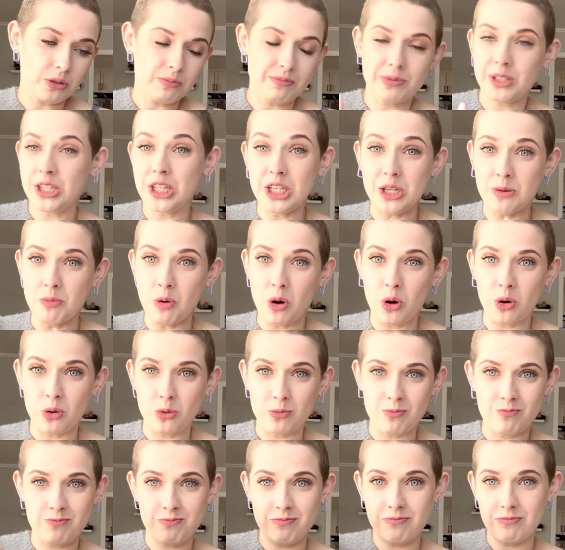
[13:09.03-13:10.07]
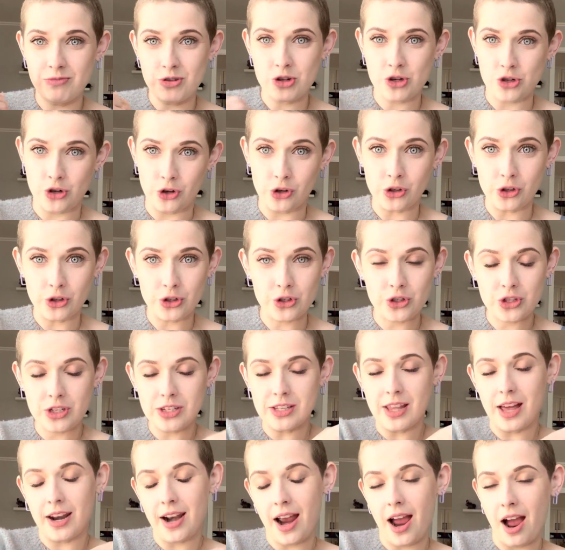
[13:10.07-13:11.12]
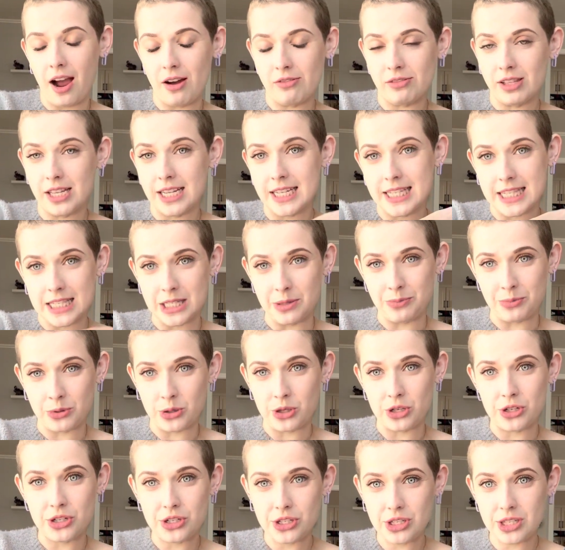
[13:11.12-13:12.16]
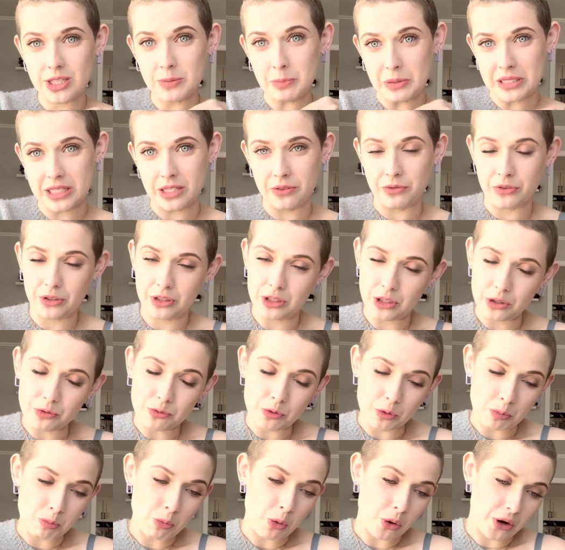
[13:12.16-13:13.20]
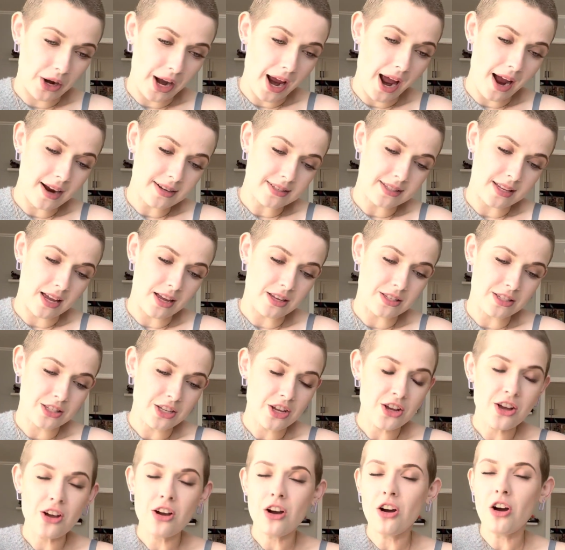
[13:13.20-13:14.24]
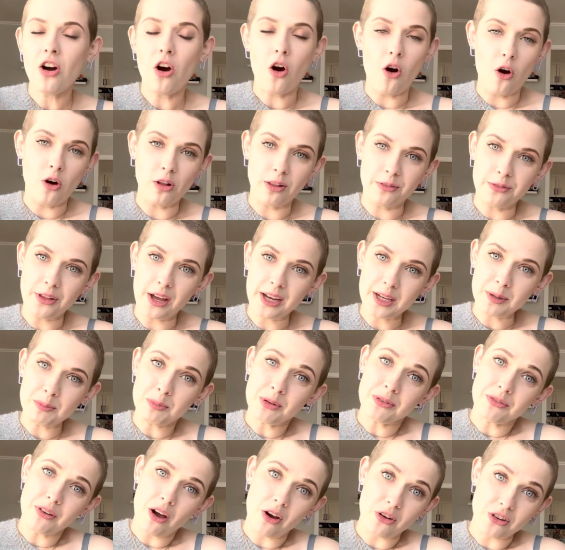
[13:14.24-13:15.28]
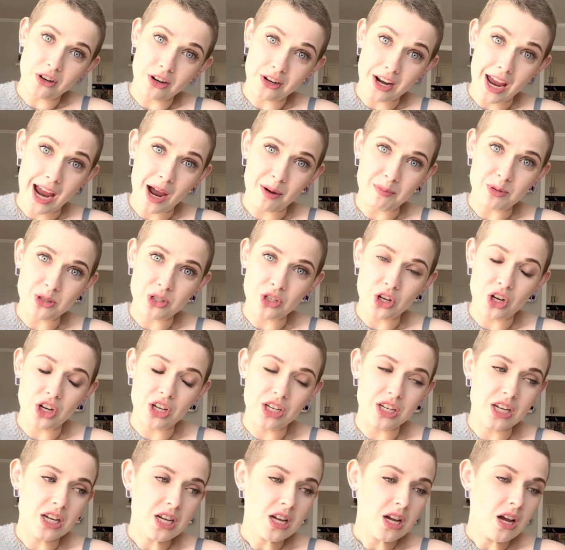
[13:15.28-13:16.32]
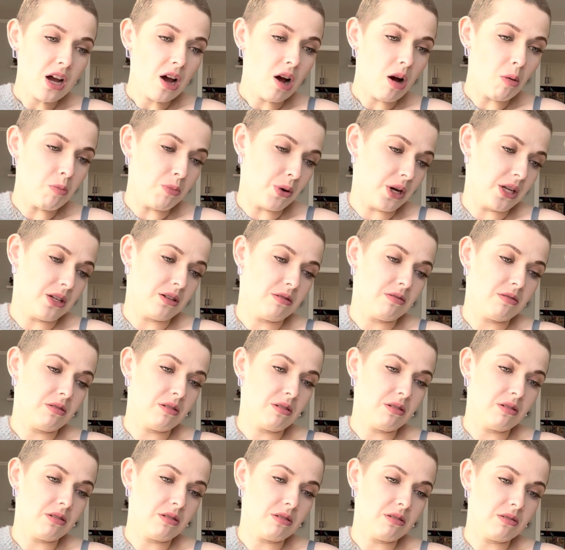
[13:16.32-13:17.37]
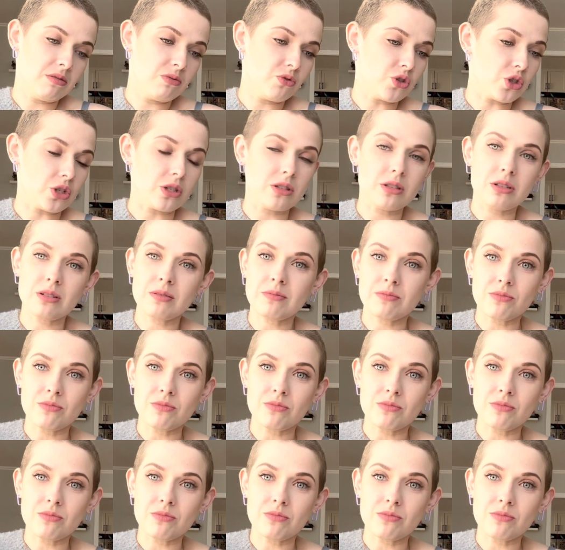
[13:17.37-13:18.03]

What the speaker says: chemo shirts that have zippers specifically for port access. All of that can be found on Amazon, but just